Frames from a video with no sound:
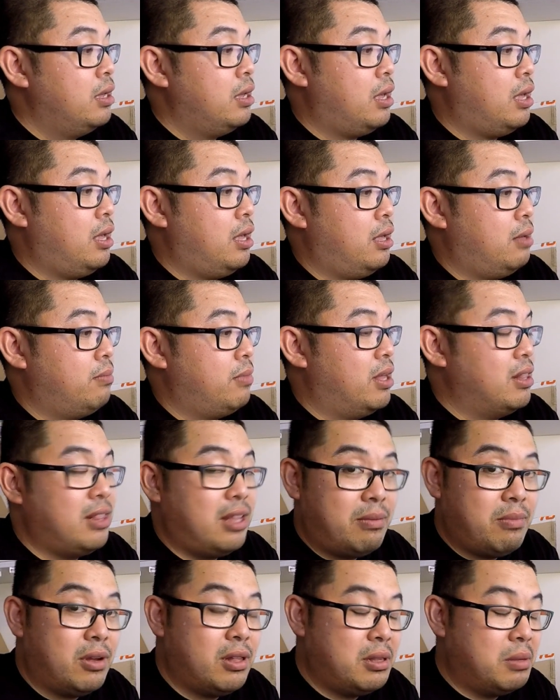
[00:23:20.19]
I
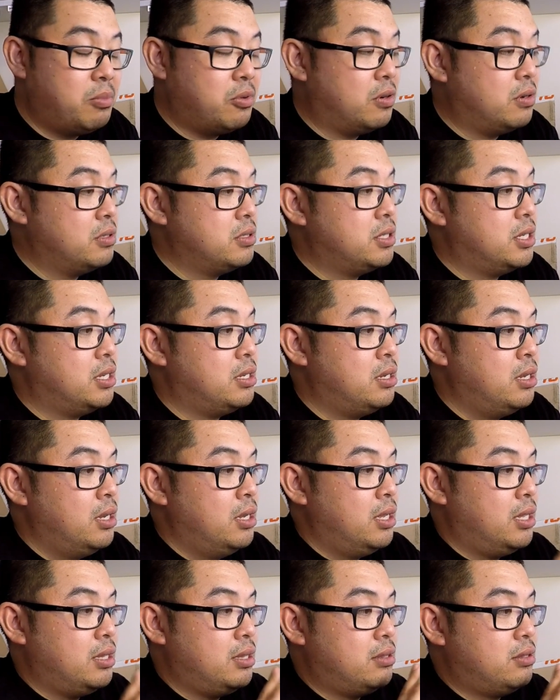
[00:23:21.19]
love my LeBrons, and
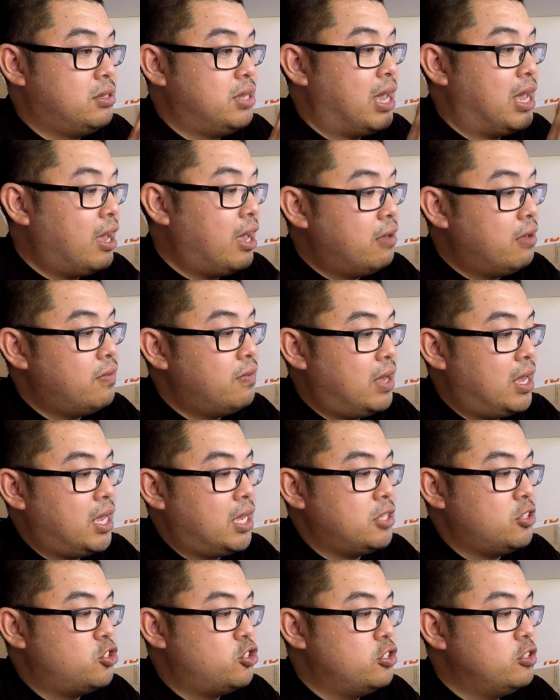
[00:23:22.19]
to have a
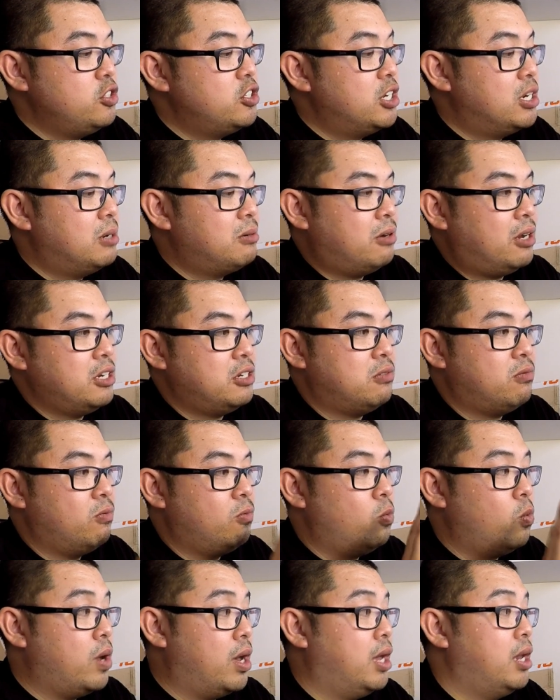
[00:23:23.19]
Zoom Generation
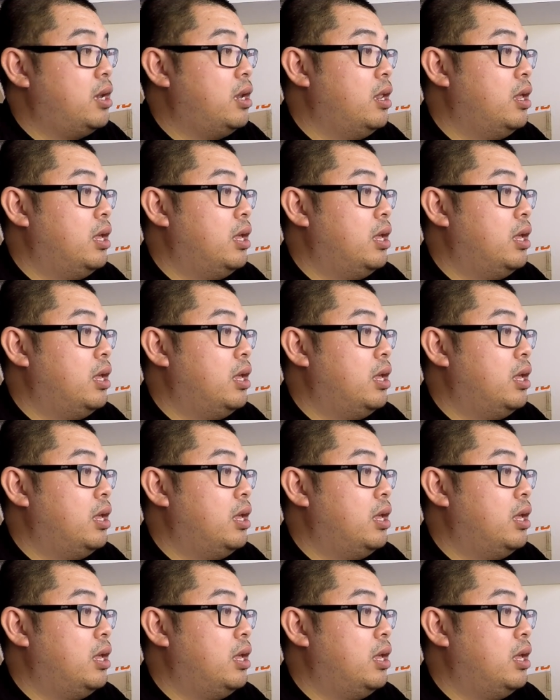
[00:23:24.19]
1